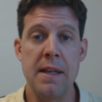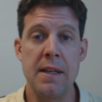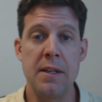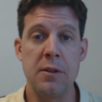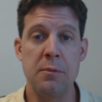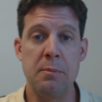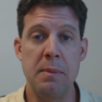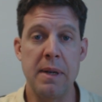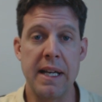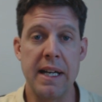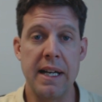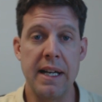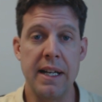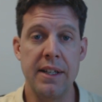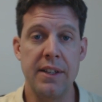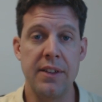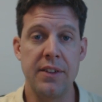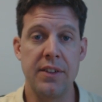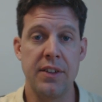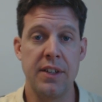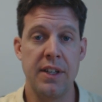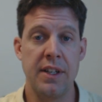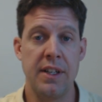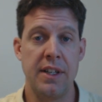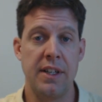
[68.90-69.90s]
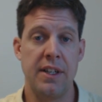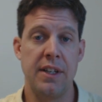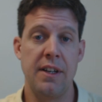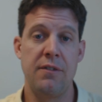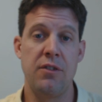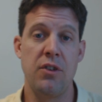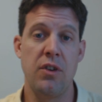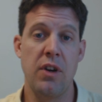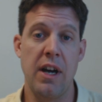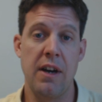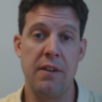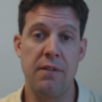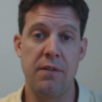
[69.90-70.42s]
is because if
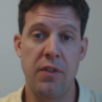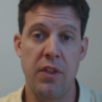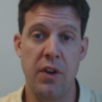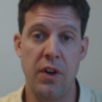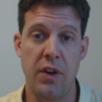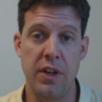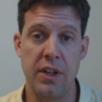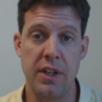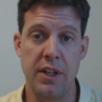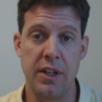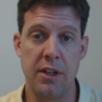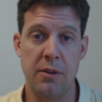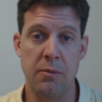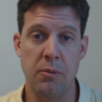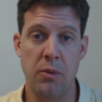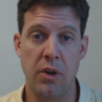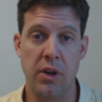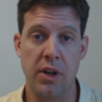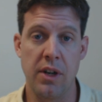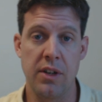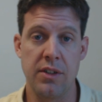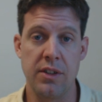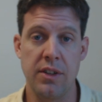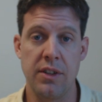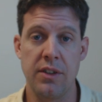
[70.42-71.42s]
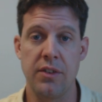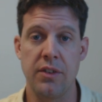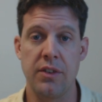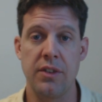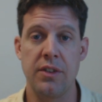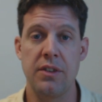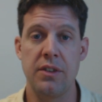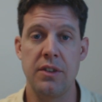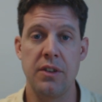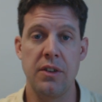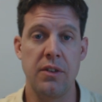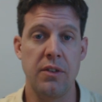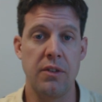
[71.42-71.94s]
you have 30-year mortgages
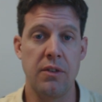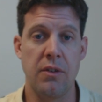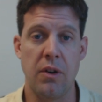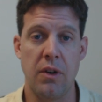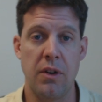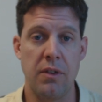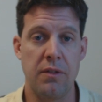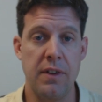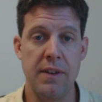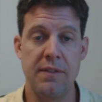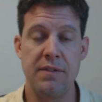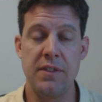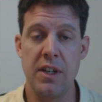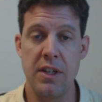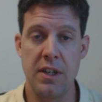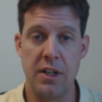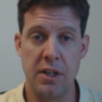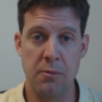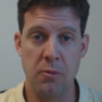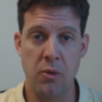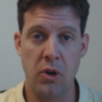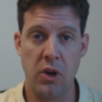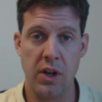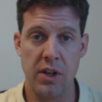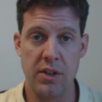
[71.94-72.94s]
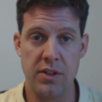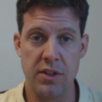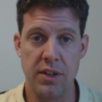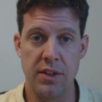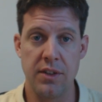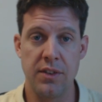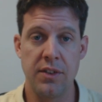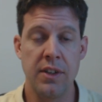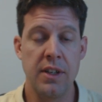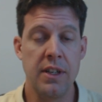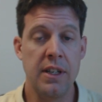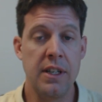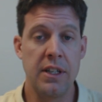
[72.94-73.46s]
or 15-year
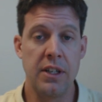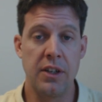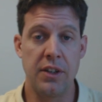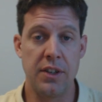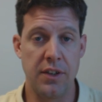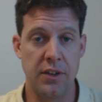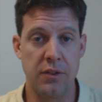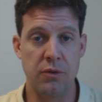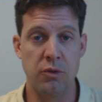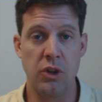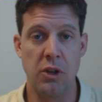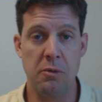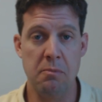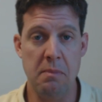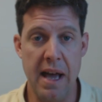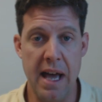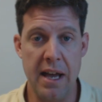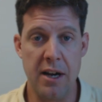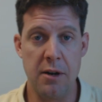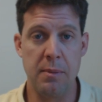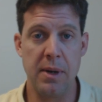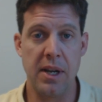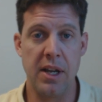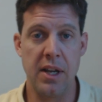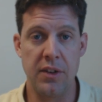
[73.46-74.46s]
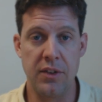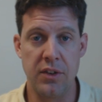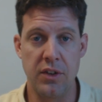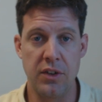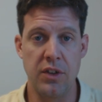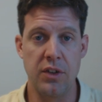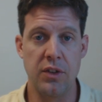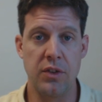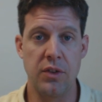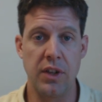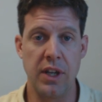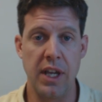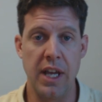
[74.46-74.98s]
mortgages, it doesn't really matter because you're
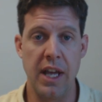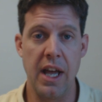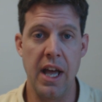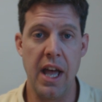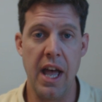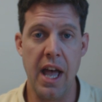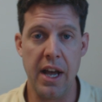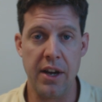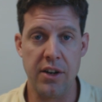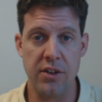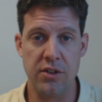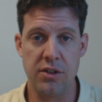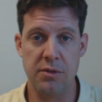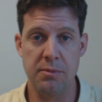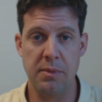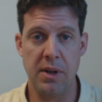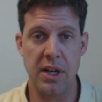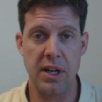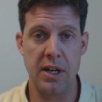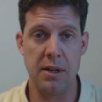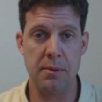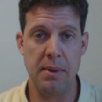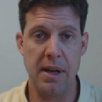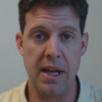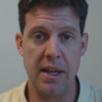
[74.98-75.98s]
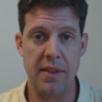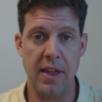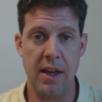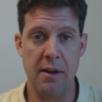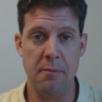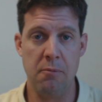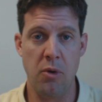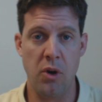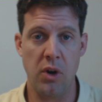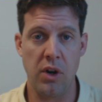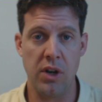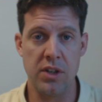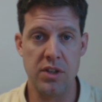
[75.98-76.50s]
using extra money to pay
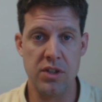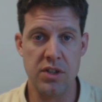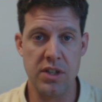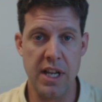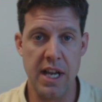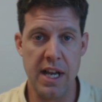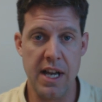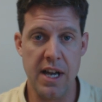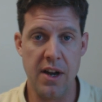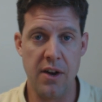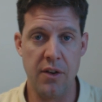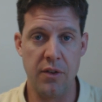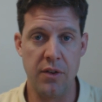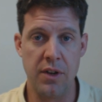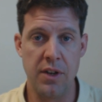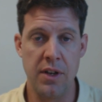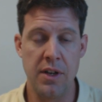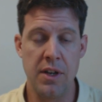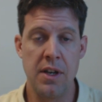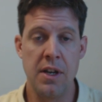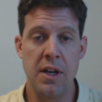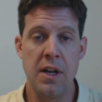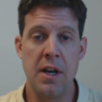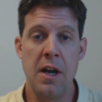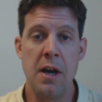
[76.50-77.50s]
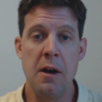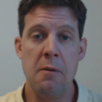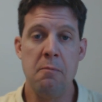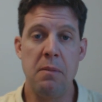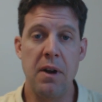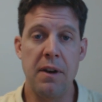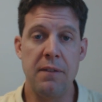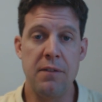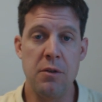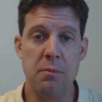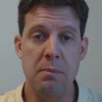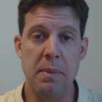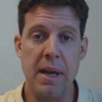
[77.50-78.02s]
that mortgage down.
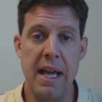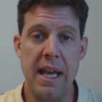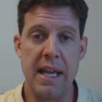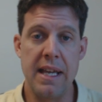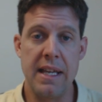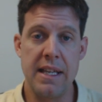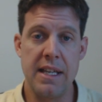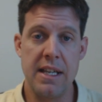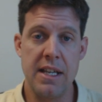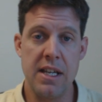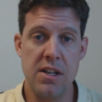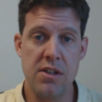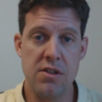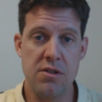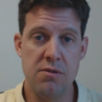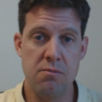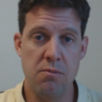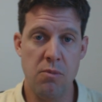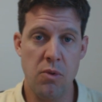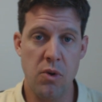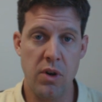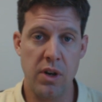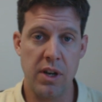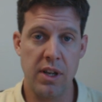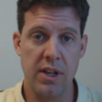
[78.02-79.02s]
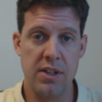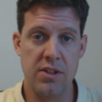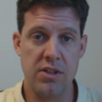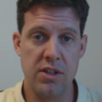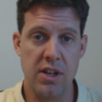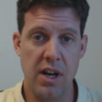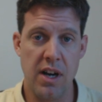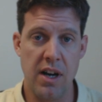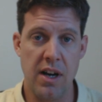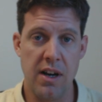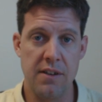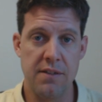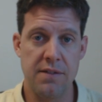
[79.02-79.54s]
But if you pay each mortgage
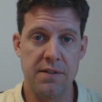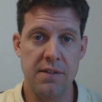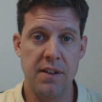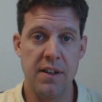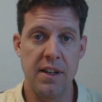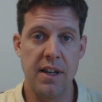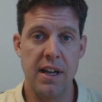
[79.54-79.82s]
off